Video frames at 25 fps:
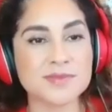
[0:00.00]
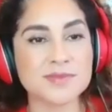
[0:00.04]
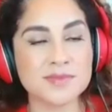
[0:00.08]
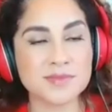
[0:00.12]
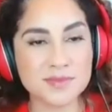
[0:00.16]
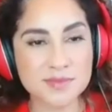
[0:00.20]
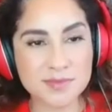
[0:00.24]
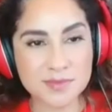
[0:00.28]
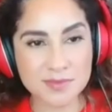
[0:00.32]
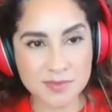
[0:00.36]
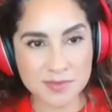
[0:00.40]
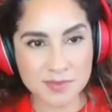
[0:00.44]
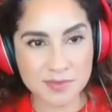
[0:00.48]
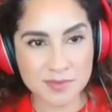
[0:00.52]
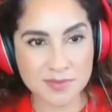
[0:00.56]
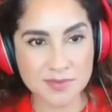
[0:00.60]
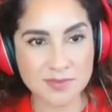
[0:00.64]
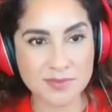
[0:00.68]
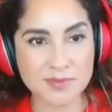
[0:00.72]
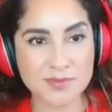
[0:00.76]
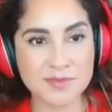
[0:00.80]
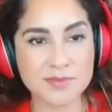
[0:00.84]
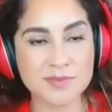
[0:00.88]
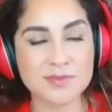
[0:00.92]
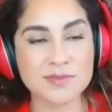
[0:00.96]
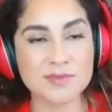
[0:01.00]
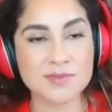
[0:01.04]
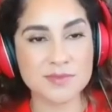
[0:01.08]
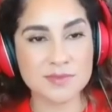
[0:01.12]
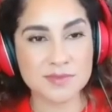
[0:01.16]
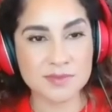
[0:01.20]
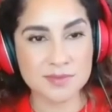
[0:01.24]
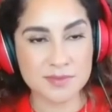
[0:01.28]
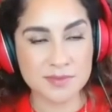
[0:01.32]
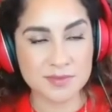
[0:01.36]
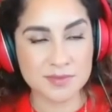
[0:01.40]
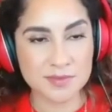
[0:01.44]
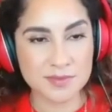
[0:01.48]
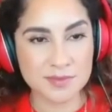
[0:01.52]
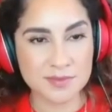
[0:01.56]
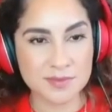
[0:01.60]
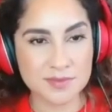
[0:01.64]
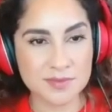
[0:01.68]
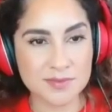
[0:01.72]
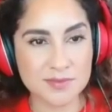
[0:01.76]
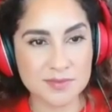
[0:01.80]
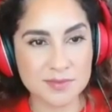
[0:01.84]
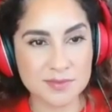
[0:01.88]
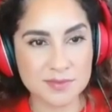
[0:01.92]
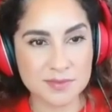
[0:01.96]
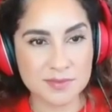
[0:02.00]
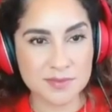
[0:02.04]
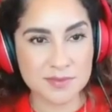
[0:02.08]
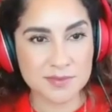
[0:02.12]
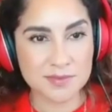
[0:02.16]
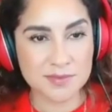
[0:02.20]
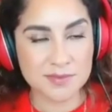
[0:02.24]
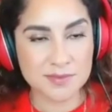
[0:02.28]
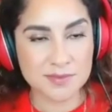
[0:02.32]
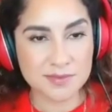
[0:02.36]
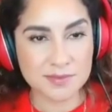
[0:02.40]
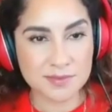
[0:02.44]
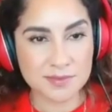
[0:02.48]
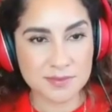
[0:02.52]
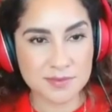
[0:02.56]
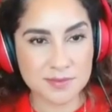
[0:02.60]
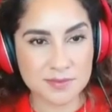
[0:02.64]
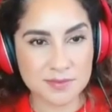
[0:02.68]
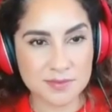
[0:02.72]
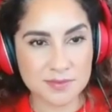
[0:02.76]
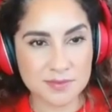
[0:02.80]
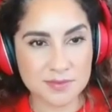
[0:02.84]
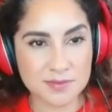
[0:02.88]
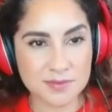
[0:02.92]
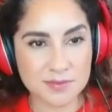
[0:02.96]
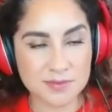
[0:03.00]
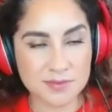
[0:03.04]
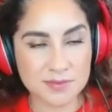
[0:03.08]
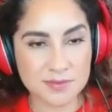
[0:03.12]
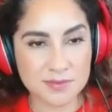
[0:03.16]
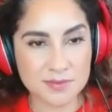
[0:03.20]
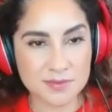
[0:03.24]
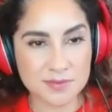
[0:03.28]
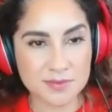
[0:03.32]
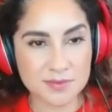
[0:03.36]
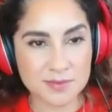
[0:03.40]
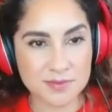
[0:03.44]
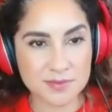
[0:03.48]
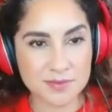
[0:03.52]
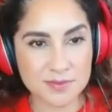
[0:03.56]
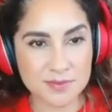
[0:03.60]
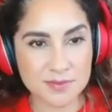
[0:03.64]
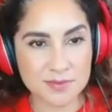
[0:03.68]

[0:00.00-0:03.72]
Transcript: This person isn't speaking.